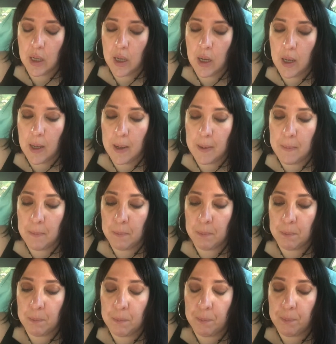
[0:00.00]

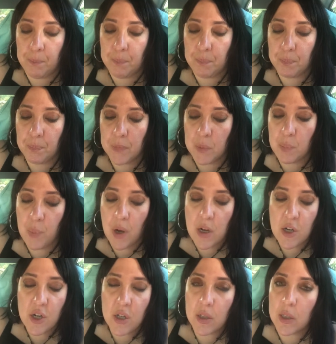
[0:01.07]
Um,
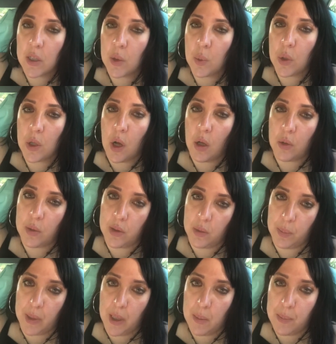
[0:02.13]
Partially, you will always
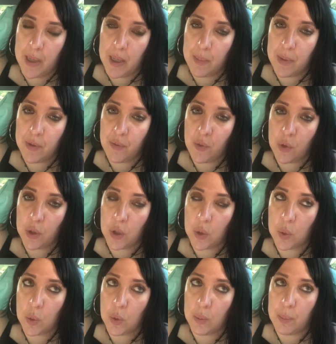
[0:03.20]
be a baby for
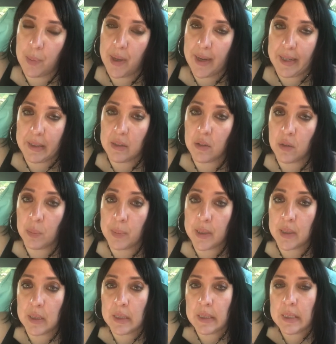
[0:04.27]
your parents,
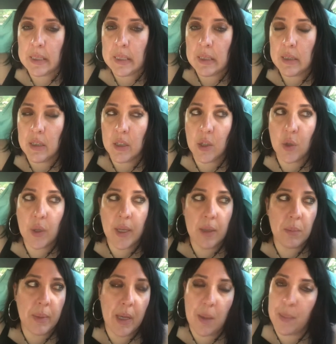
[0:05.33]
but you
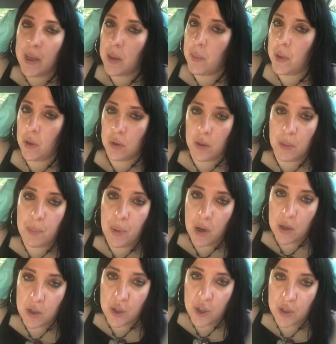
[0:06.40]
can be a baby only
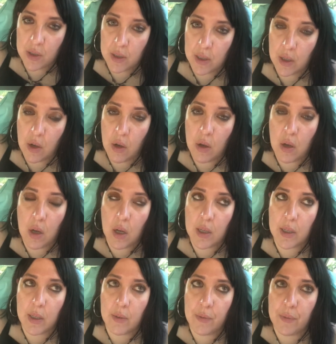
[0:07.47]
partially.
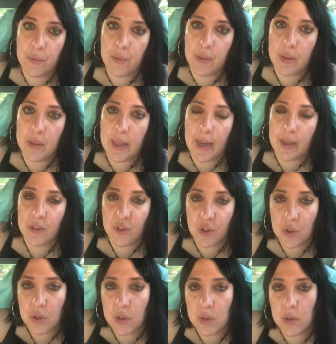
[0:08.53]
If that's
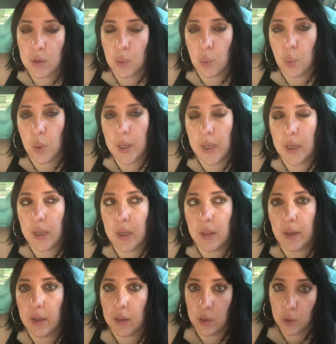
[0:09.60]
just the way
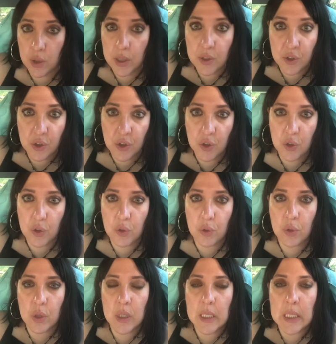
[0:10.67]
they look at you,
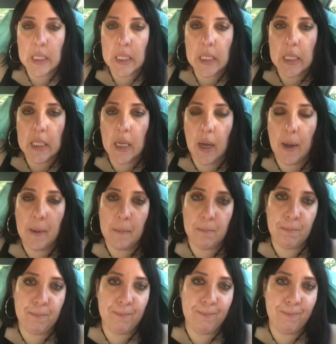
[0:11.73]

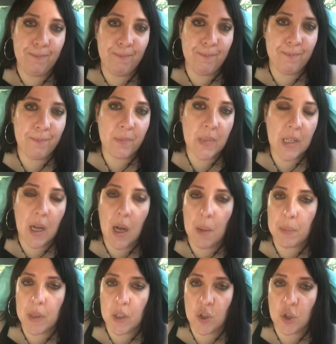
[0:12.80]
I'm
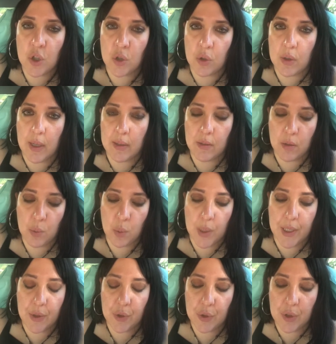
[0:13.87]
not sure that's a
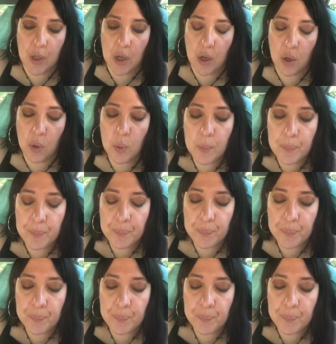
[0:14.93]
way to go.